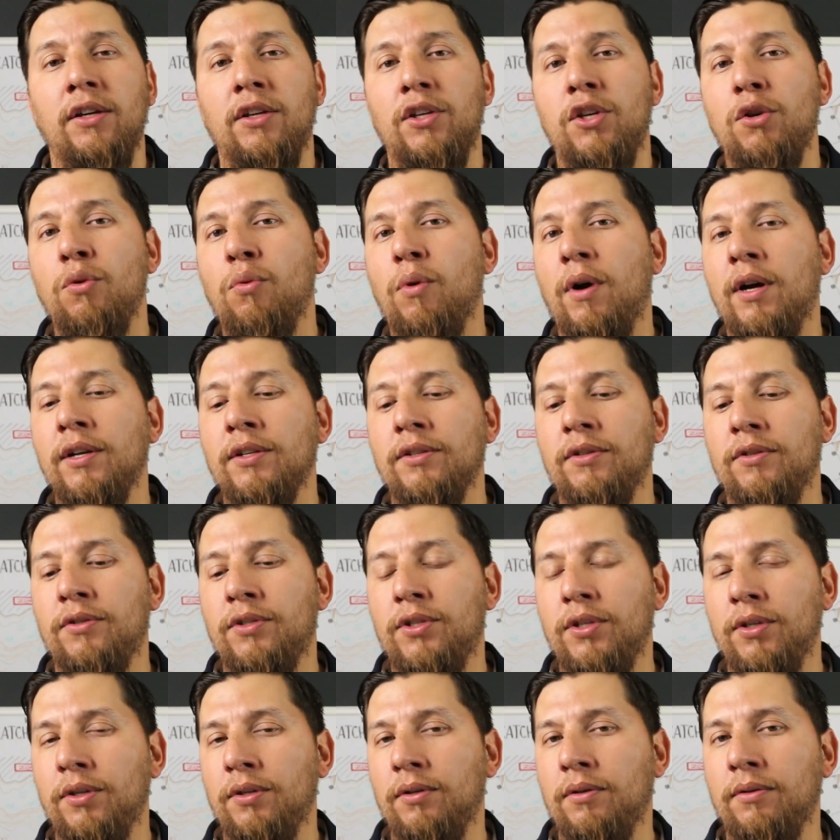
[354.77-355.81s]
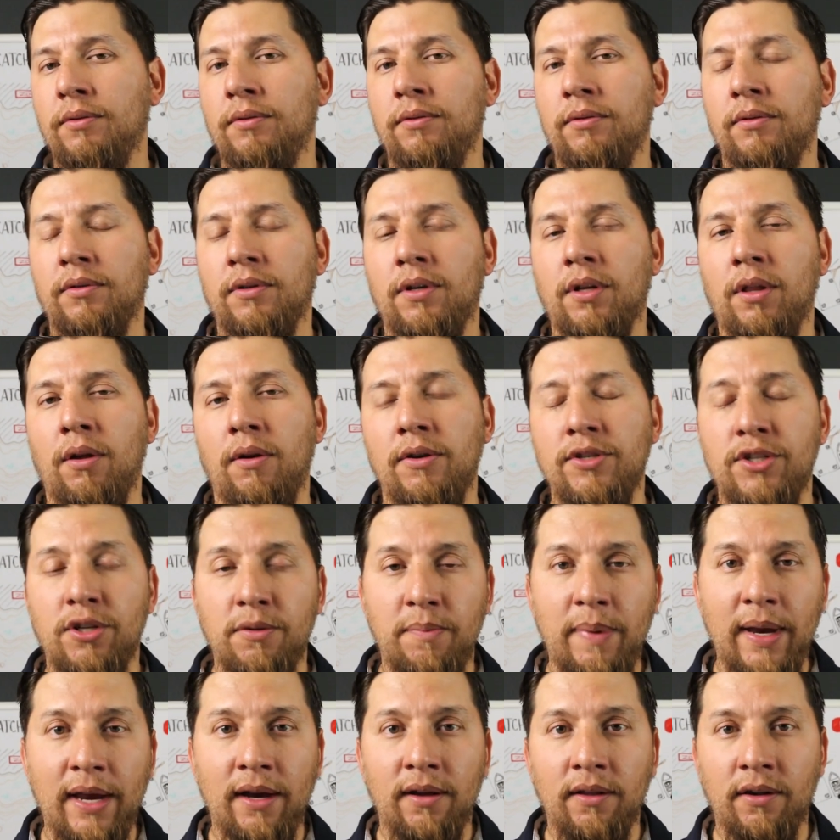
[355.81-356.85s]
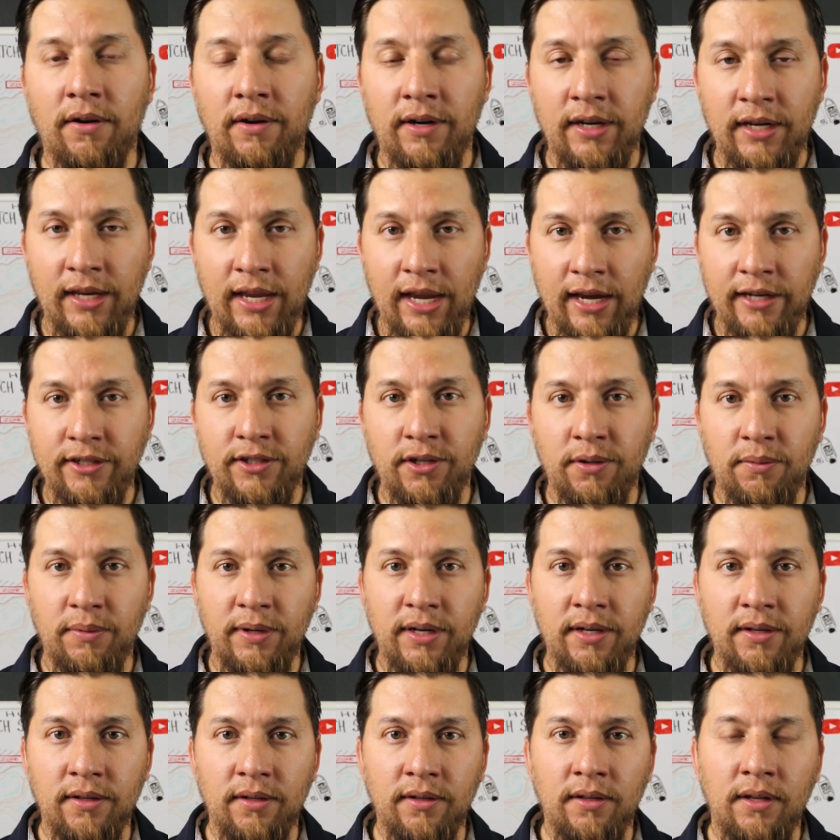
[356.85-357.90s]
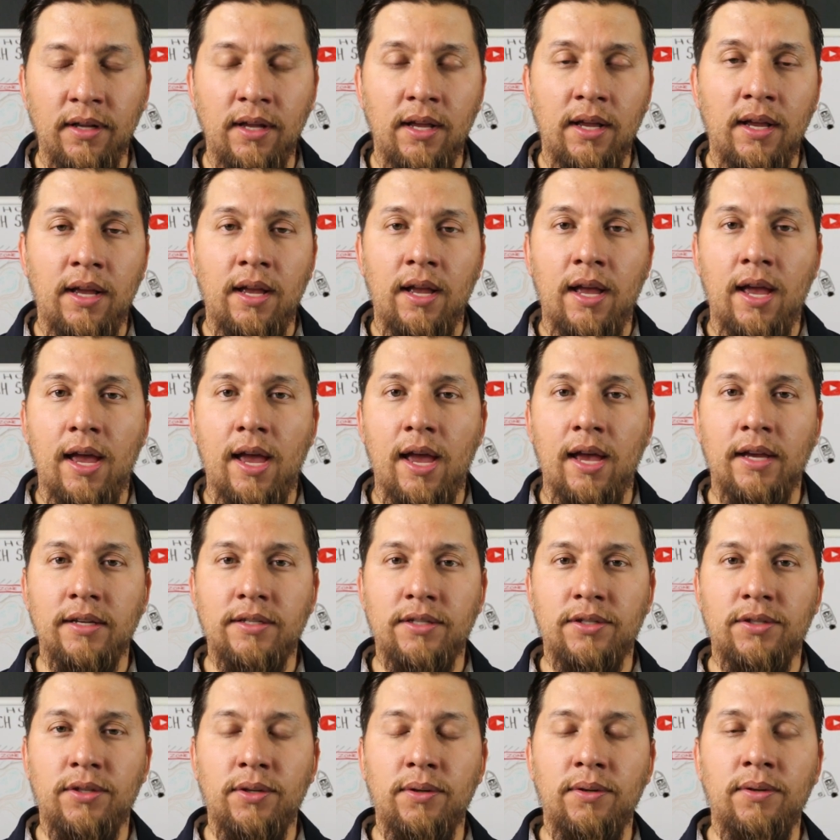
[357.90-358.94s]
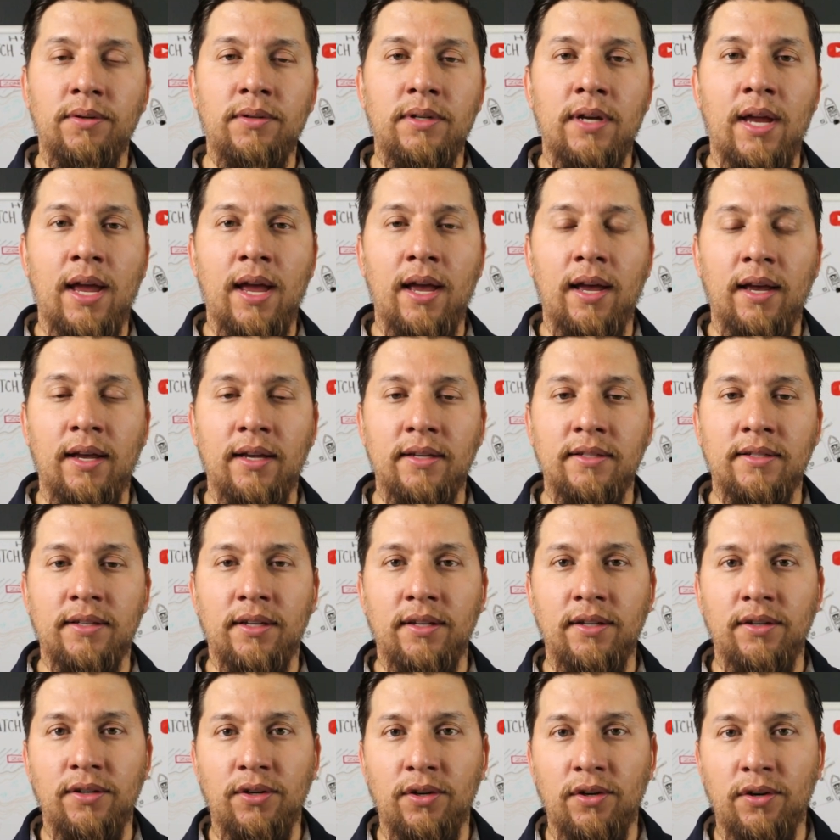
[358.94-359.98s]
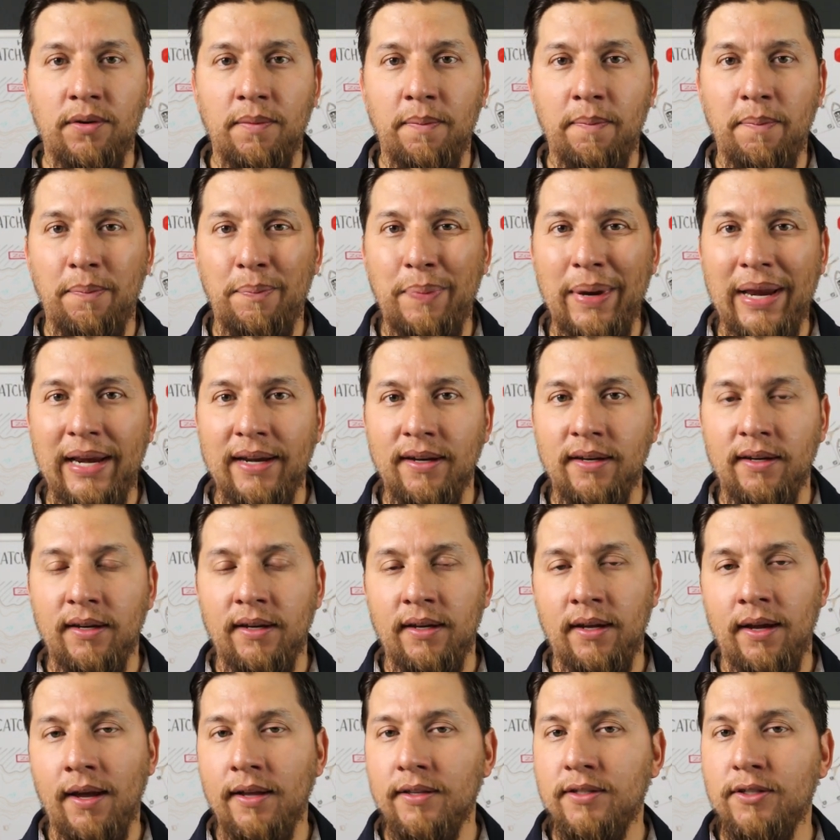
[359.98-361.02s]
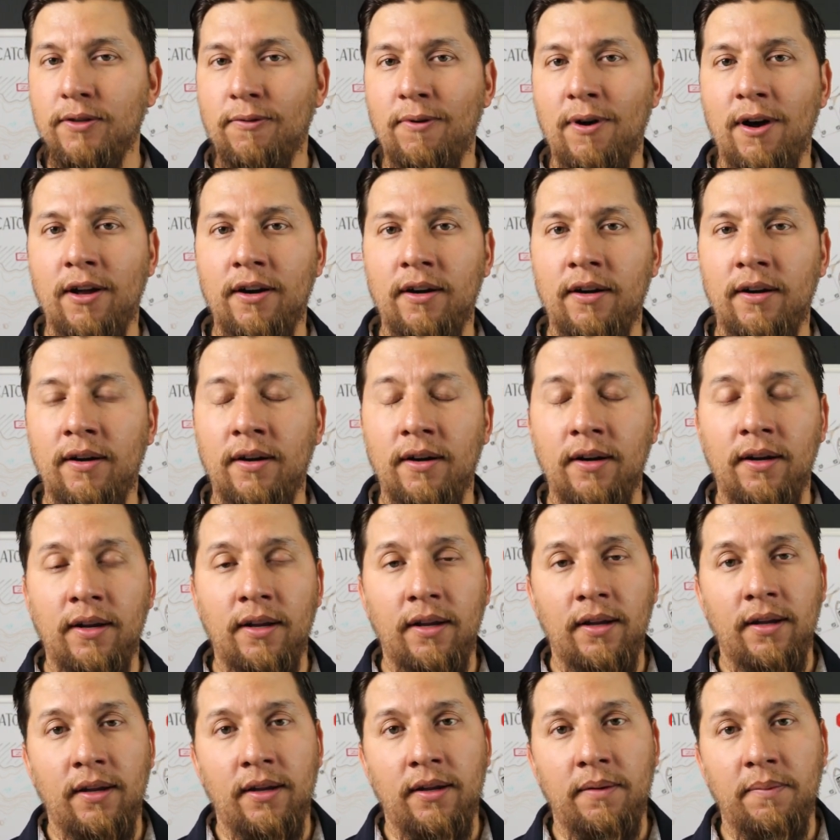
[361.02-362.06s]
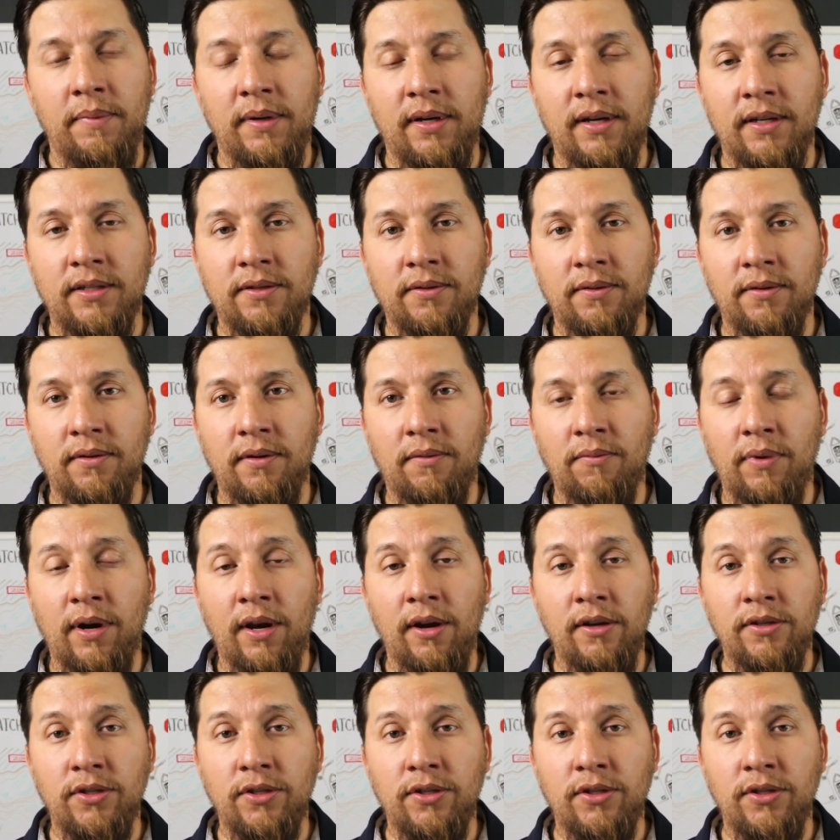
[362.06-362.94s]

you want to close your bail or engage your reel as soon as your bait hits the water. Because what I